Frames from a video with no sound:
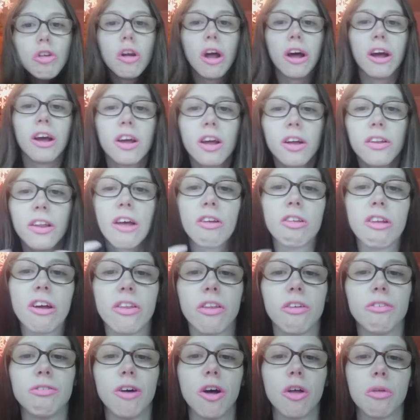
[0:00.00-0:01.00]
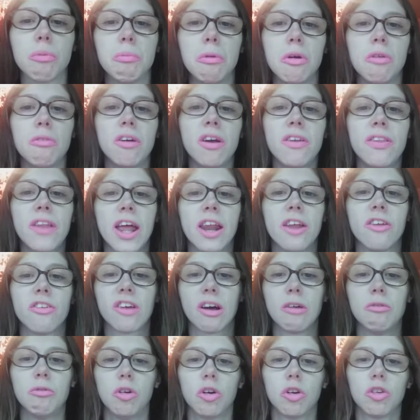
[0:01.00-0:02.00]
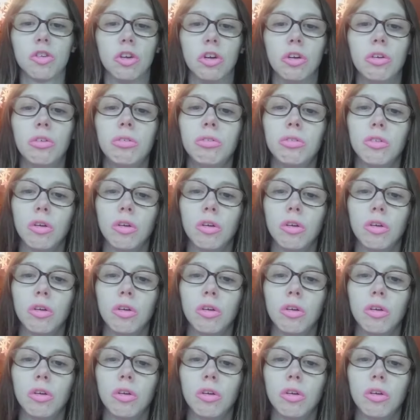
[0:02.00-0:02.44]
Like, that's like the first movie and then it's Rock 2,